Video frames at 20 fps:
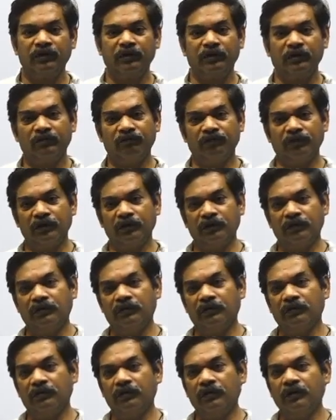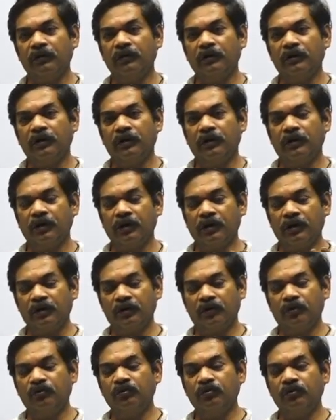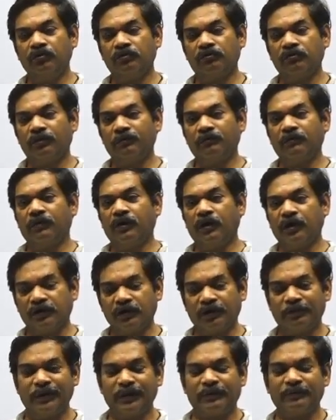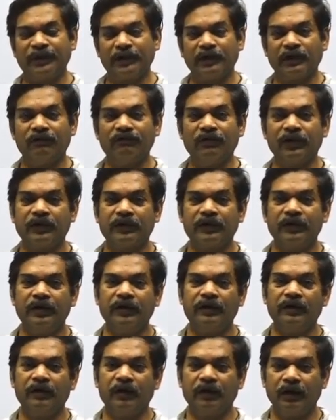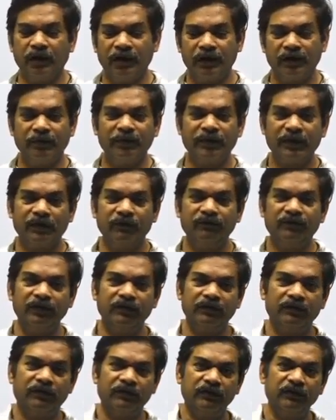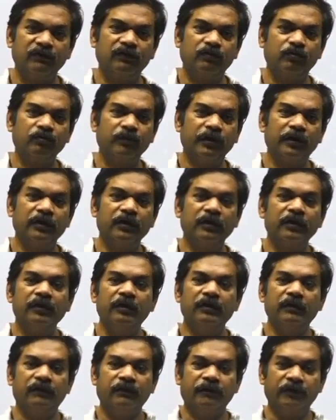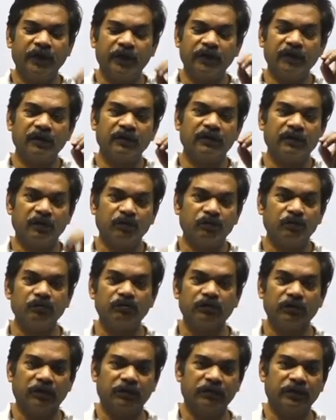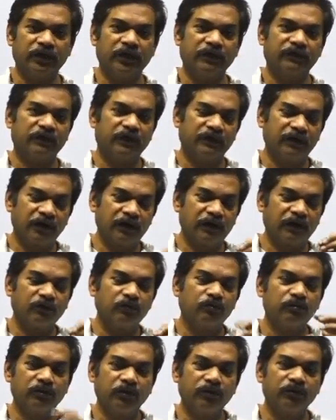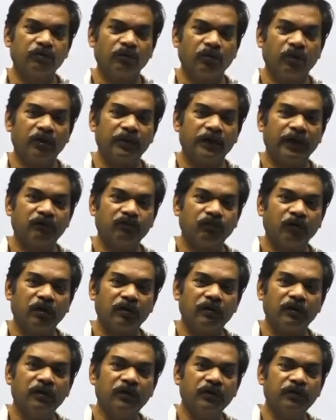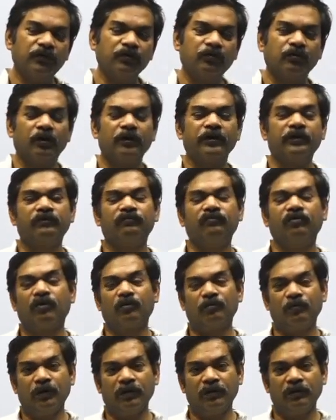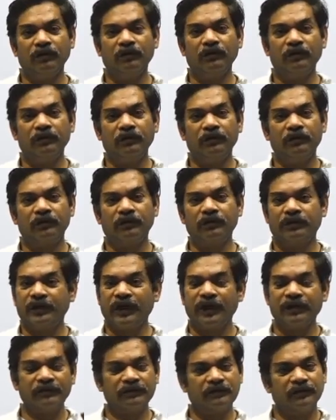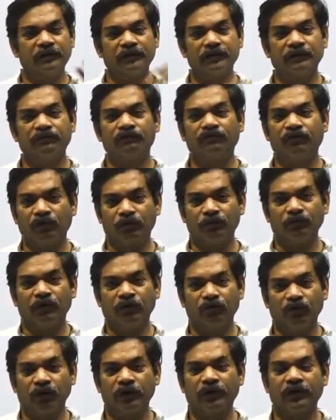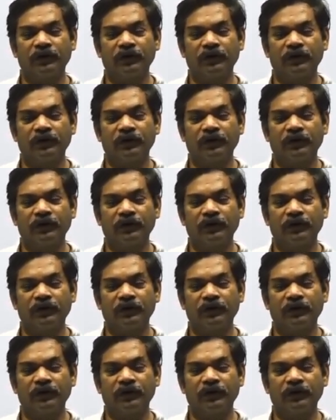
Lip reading: then we do some other mathematical work, and ultimately we reach to a general conclusion. That general conclusion, you call that what? You call it a formula. Okay, that is a formula. What